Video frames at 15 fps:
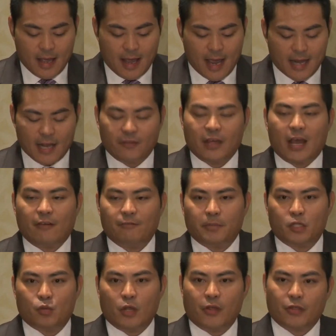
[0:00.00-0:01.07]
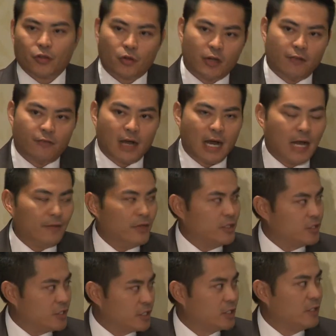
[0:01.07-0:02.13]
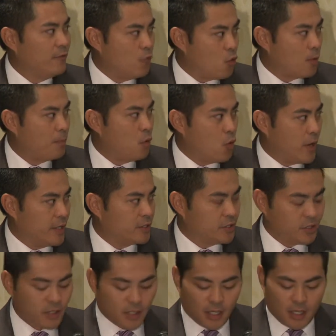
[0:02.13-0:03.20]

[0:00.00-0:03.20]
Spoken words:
And if you have between 35 and 64 points,